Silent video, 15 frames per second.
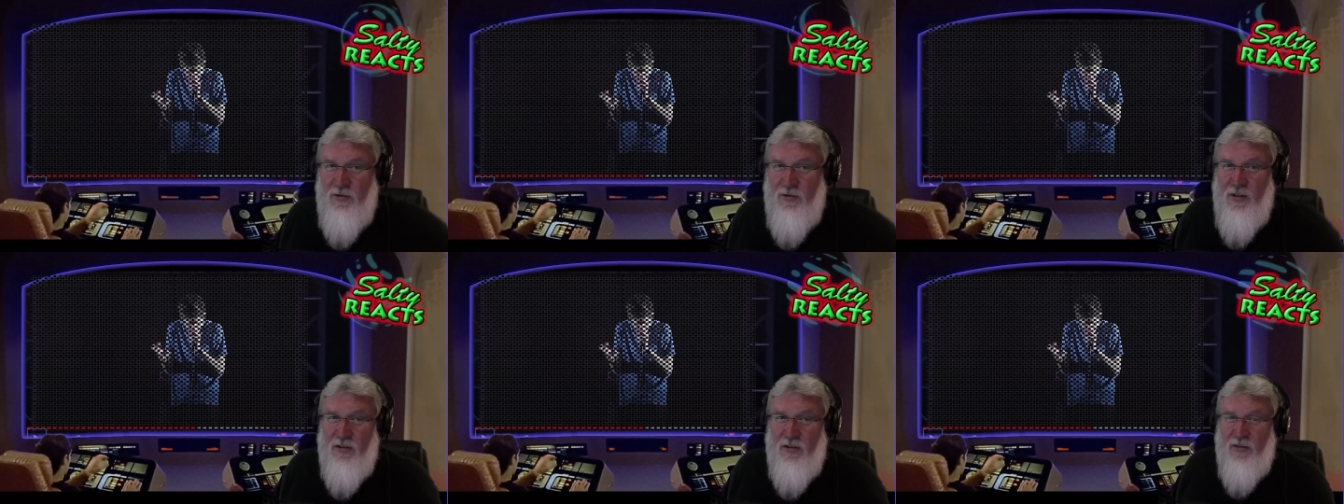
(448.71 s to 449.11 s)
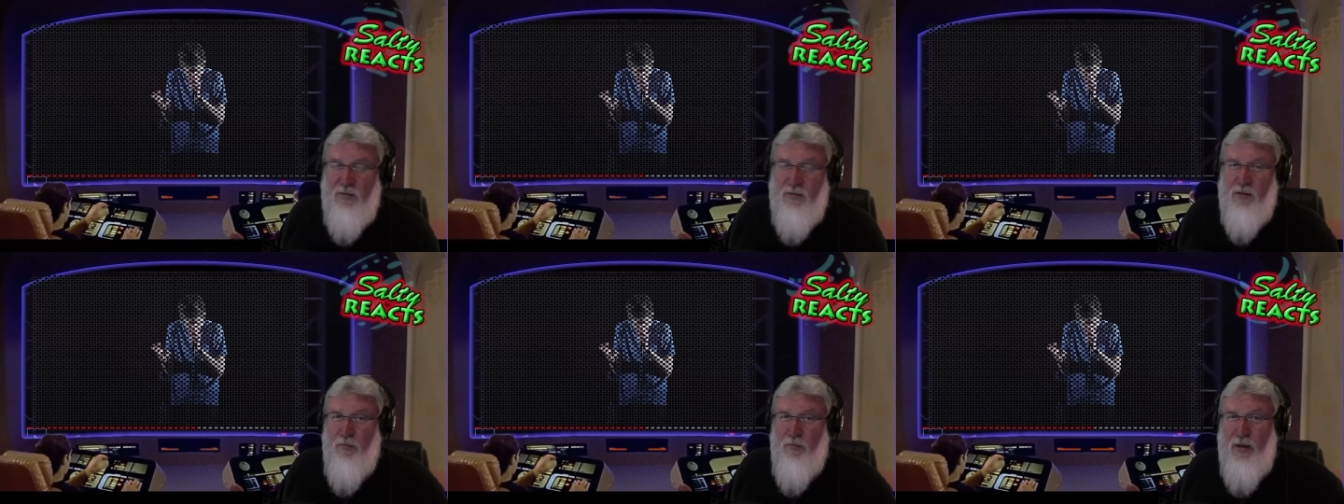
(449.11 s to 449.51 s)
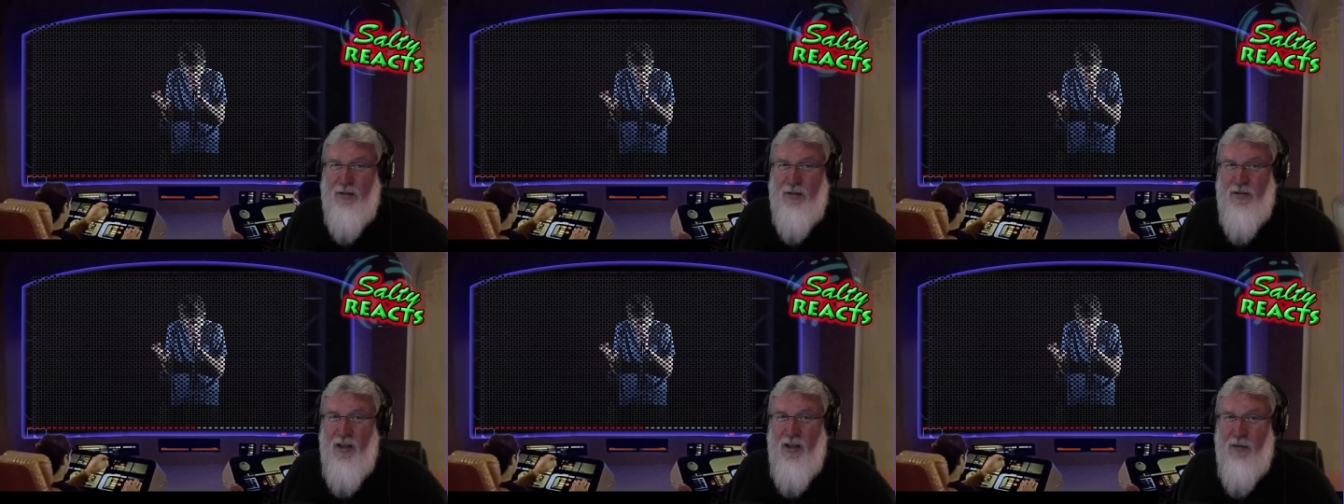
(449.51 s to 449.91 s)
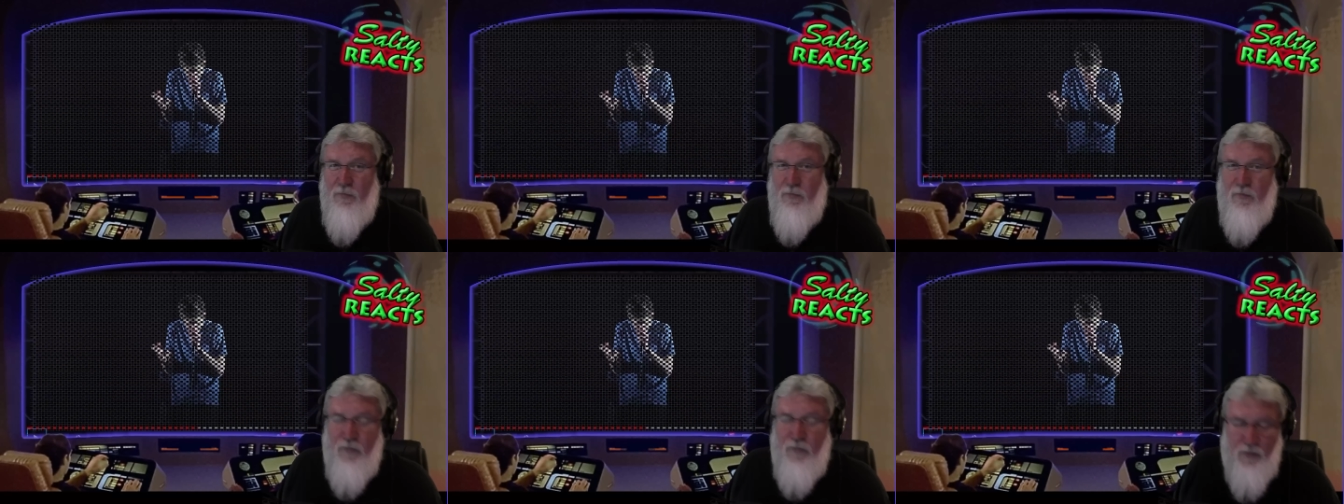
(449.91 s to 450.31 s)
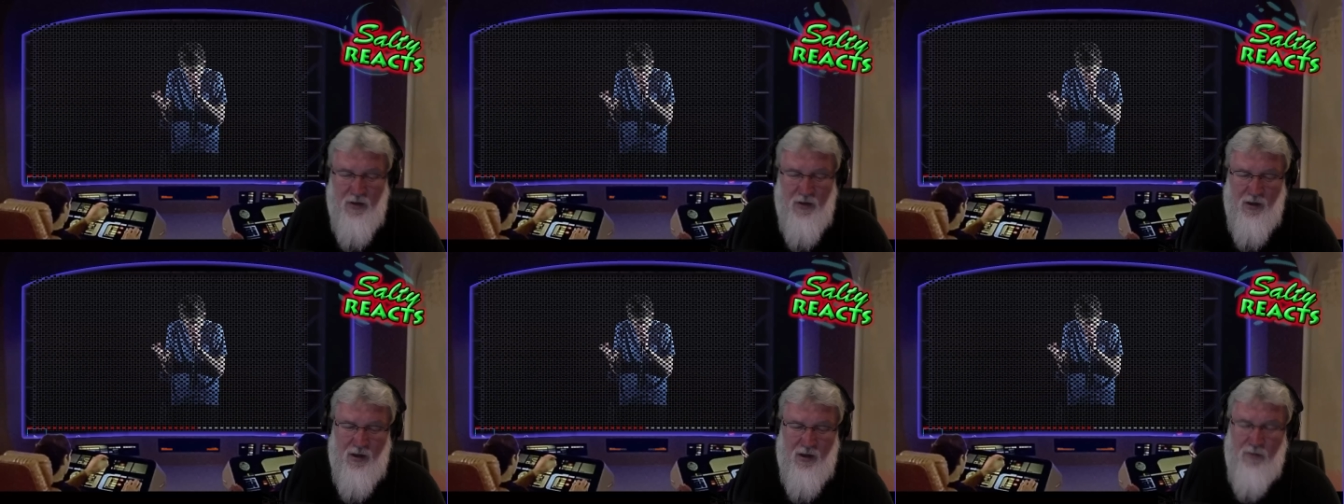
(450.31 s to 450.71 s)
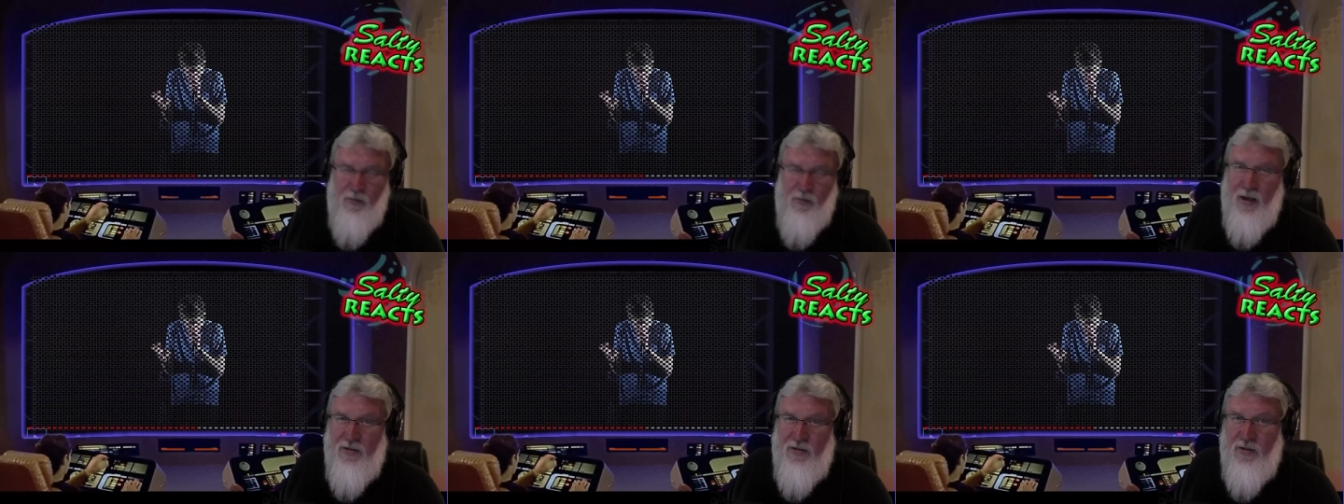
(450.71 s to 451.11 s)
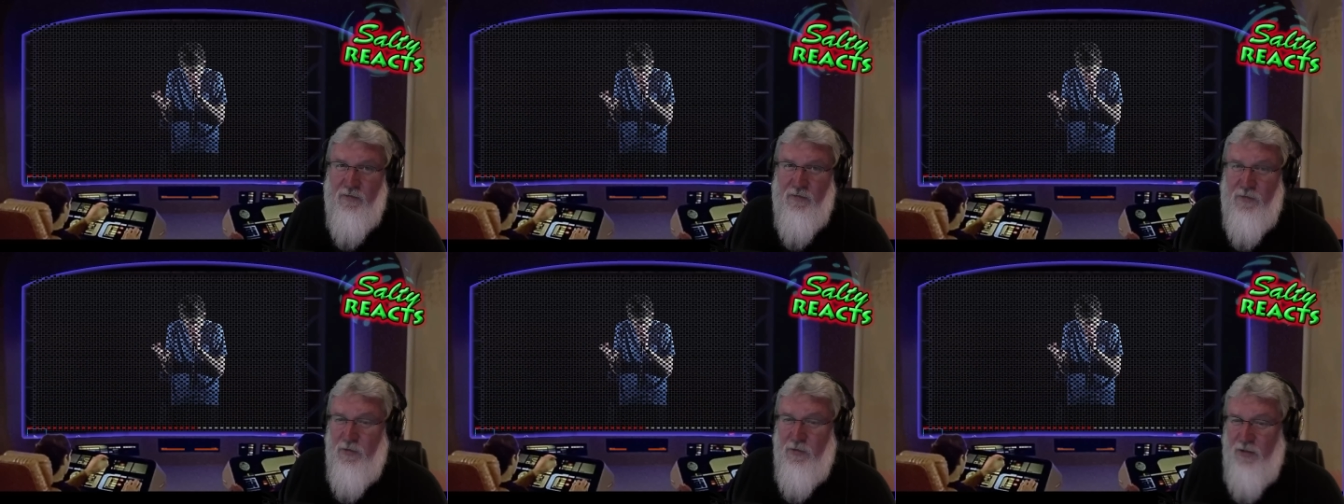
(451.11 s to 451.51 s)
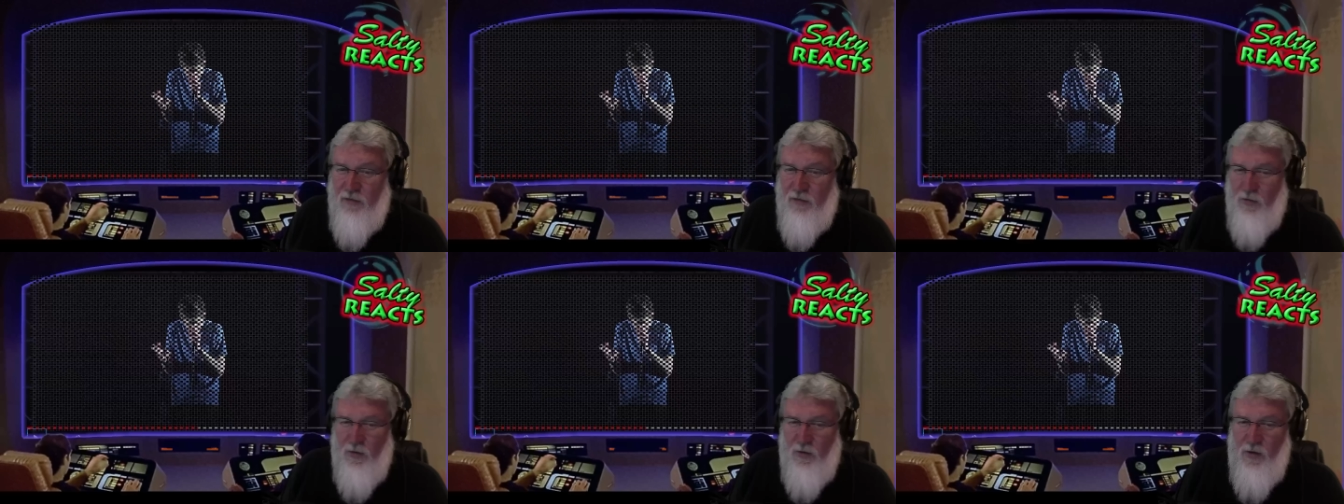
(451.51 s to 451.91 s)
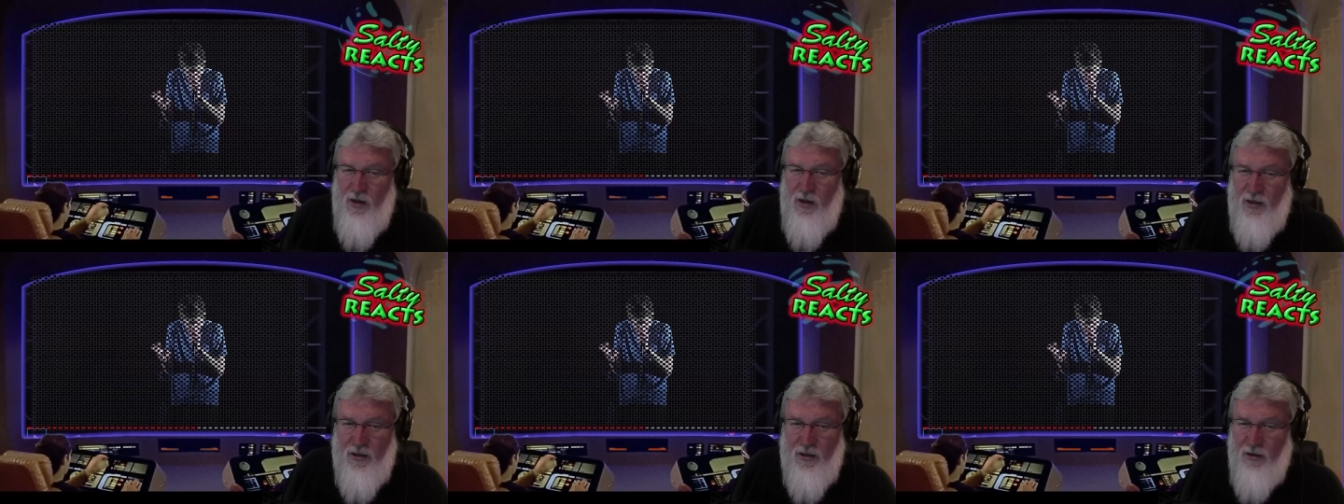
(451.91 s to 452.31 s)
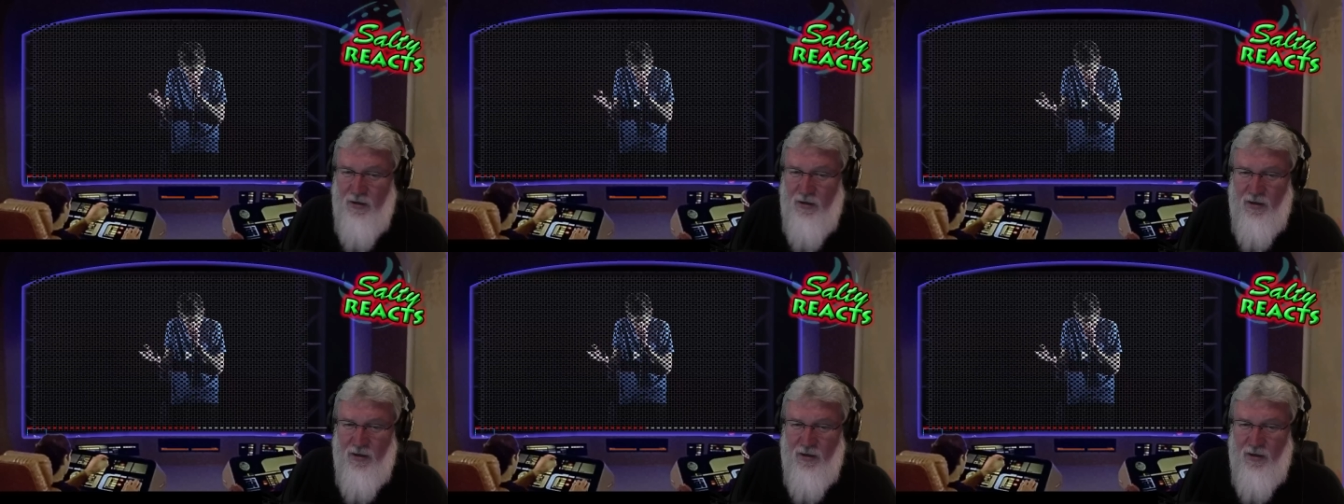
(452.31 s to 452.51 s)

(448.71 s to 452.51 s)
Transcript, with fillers: You get some of the best damn uh, Mexican food you ever want here.